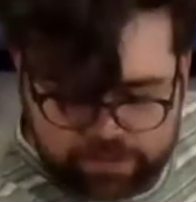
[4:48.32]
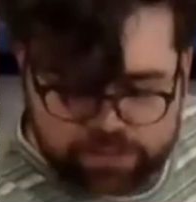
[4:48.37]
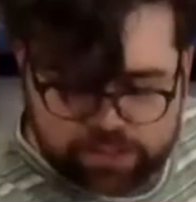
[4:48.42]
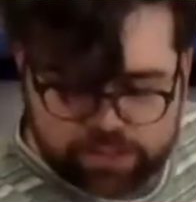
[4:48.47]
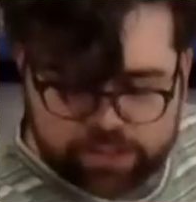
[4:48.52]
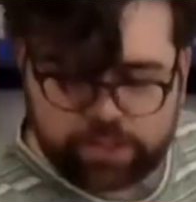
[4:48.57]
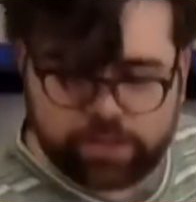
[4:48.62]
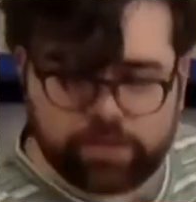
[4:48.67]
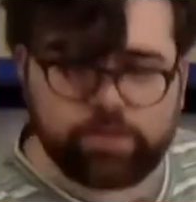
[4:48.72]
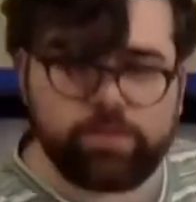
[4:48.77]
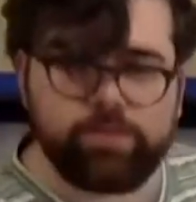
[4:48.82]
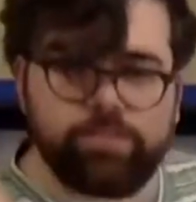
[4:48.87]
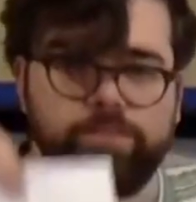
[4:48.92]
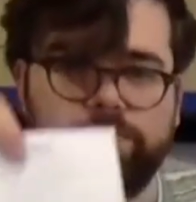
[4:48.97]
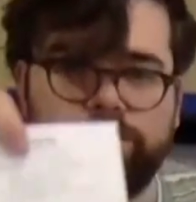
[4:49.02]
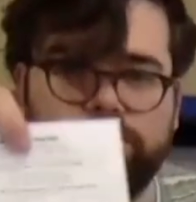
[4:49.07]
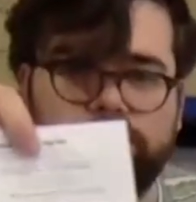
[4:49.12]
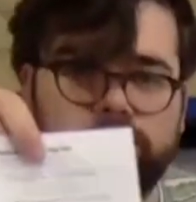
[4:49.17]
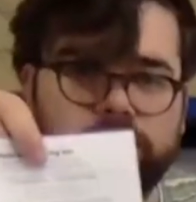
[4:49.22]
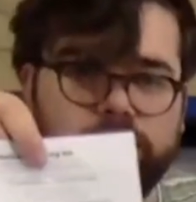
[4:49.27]
to
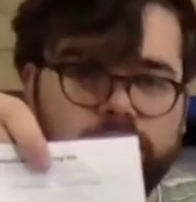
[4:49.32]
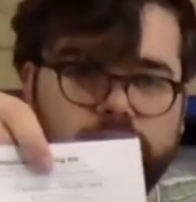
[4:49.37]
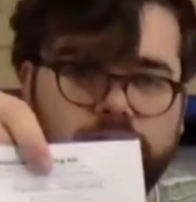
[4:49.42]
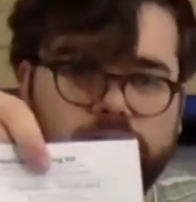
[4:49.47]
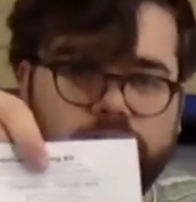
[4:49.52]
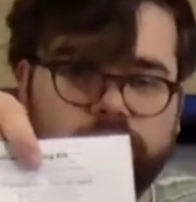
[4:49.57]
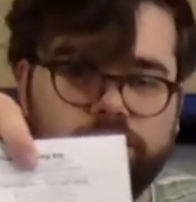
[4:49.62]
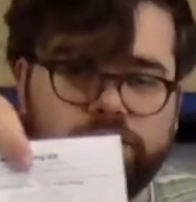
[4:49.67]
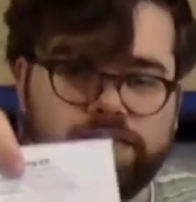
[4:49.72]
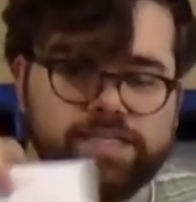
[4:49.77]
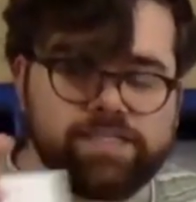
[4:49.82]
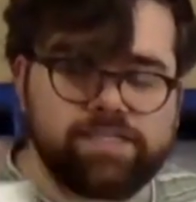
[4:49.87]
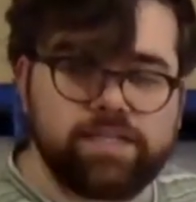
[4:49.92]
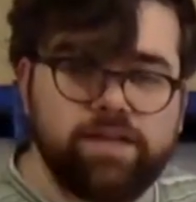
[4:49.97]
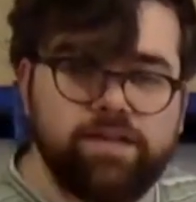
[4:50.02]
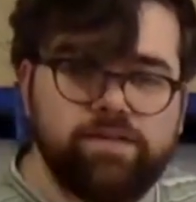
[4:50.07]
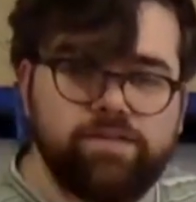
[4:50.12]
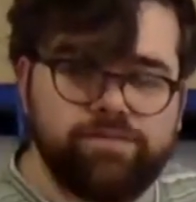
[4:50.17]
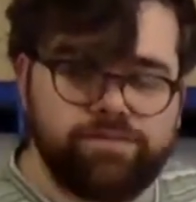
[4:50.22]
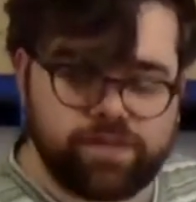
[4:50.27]
these
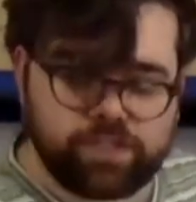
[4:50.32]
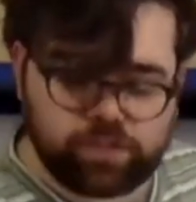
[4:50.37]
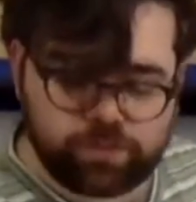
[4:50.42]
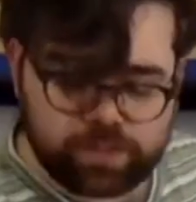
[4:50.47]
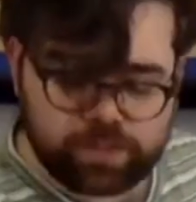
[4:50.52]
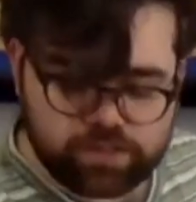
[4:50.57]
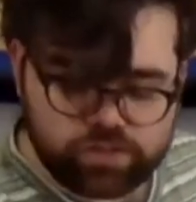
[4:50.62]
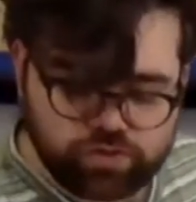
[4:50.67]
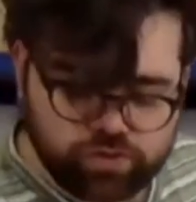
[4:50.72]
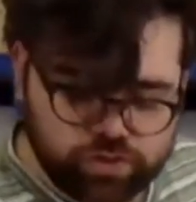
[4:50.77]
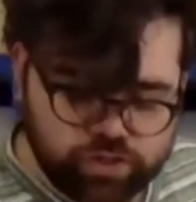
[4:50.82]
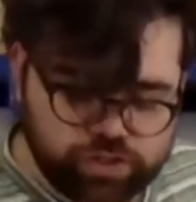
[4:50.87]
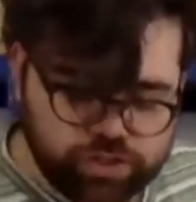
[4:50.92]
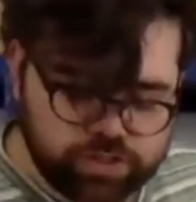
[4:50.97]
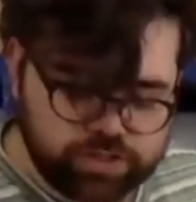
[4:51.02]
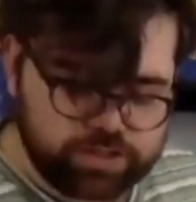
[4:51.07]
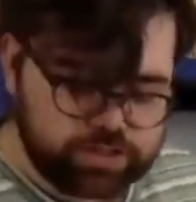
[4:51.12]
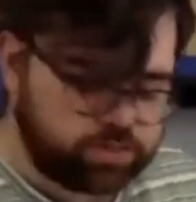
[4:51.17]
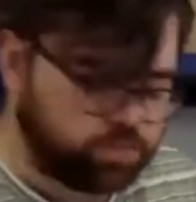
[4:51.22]
visual instructions as